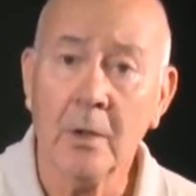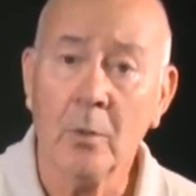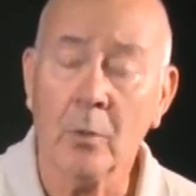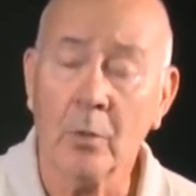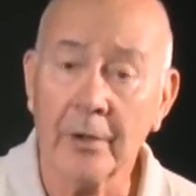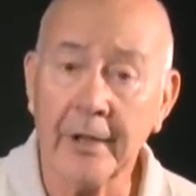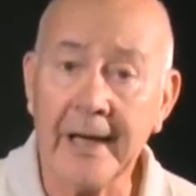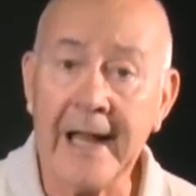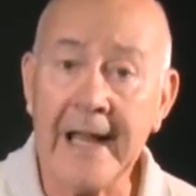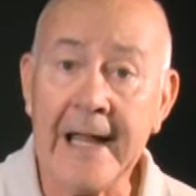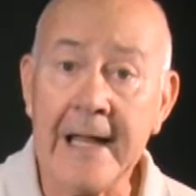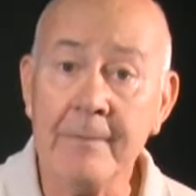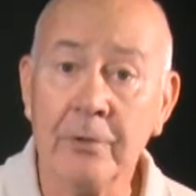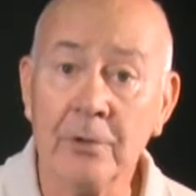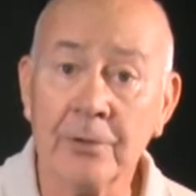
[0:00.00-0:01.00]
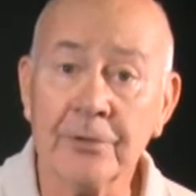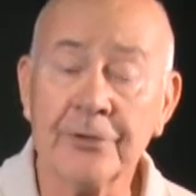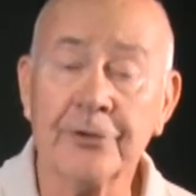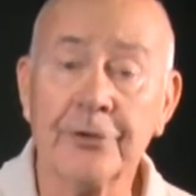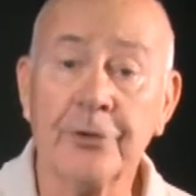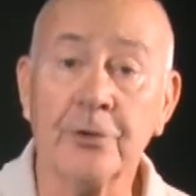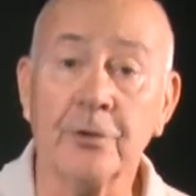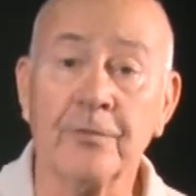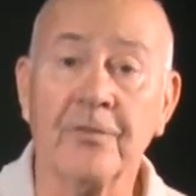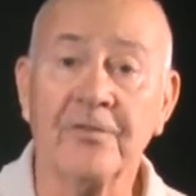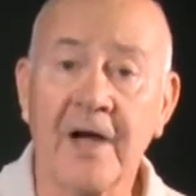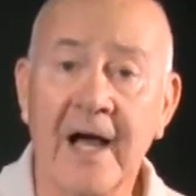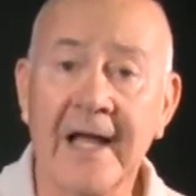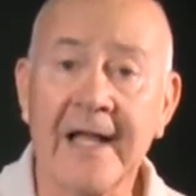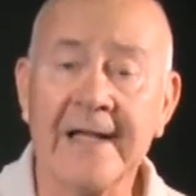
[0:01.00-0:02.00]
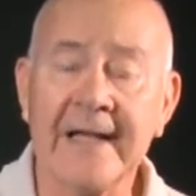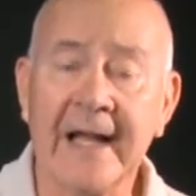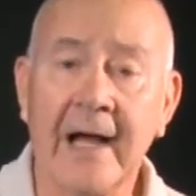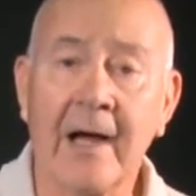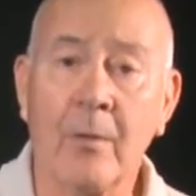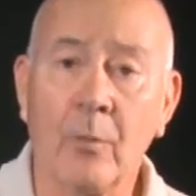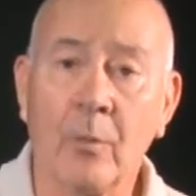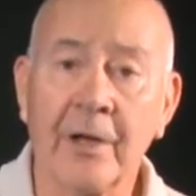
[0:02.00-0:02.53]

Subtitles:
were able to find out